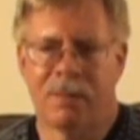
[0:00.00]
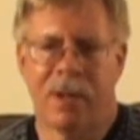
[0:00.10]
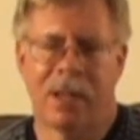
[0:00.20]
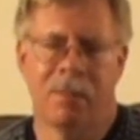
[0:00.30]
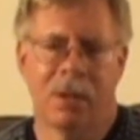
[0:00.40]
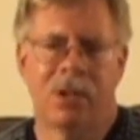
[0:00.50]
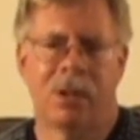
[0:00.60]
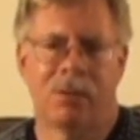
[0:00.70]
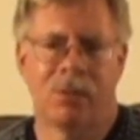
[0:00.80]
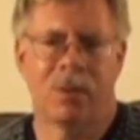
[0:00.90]
In fact, the
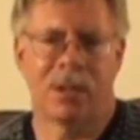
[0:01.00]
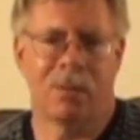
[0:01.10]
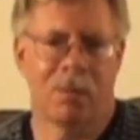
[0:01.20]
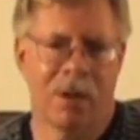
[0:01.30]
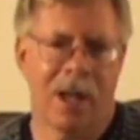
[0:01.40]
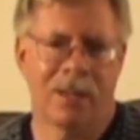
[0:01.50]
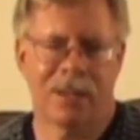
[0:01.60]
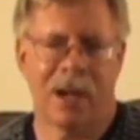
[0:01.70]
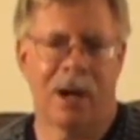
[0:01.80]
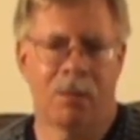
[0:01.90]
emission controls that were on
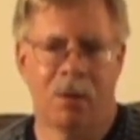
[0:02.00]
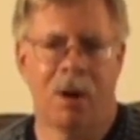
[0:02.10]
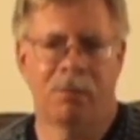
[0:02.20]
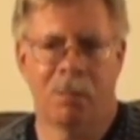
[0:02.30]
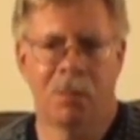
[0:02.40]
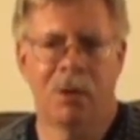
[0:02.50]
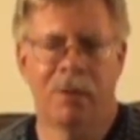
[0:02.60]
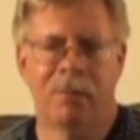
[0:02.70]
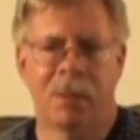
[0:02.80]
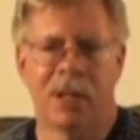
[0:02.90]
this car were all
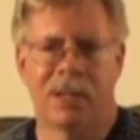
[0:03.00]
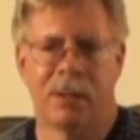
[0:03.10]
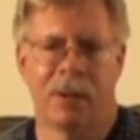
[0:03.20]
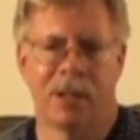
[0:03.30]
removed because